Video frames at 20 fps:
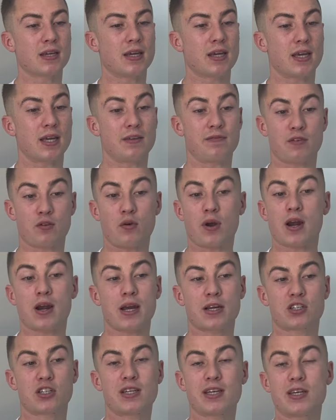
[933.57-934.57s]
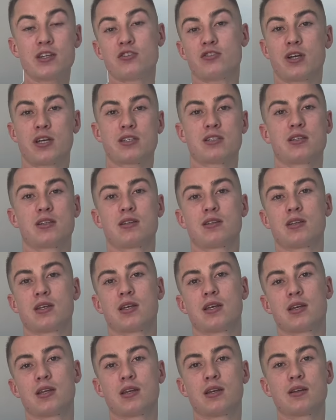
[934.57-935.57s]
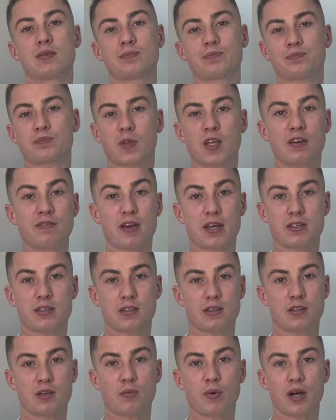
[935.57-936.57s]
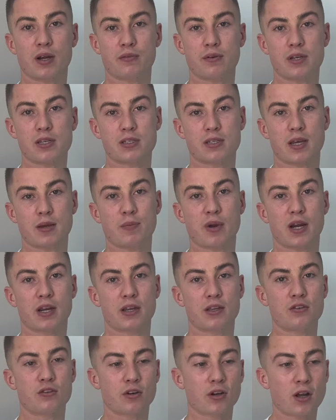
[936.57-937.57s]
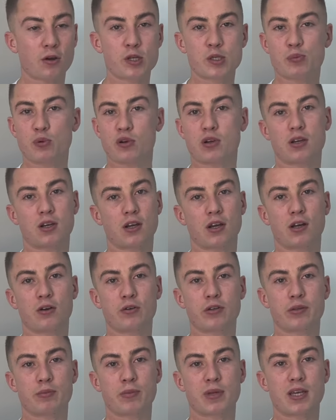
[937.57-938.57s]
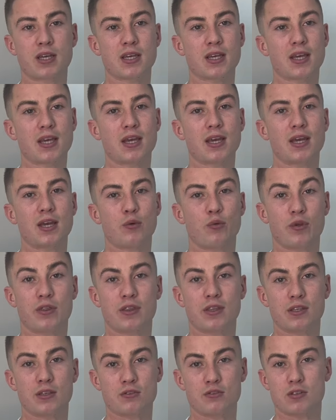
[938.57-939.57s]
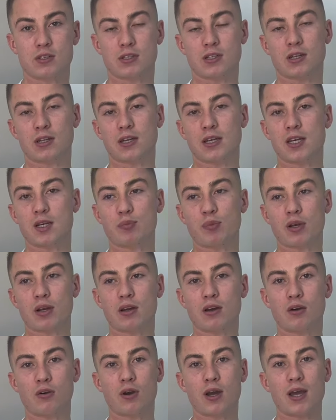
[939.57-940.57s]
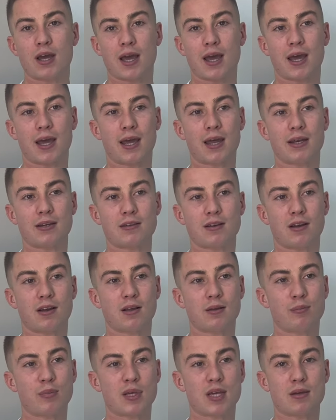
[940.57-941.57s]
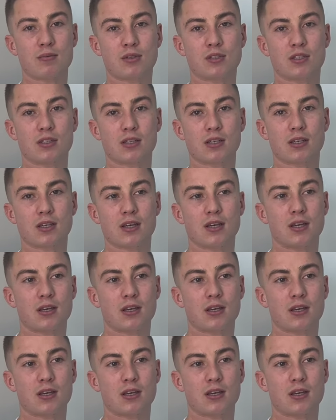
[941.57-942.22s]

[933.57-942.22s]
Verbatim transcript: if you are actually interested in investing in the Dubai real estate market, you can always book a call with me with using the link below and I'll be able to,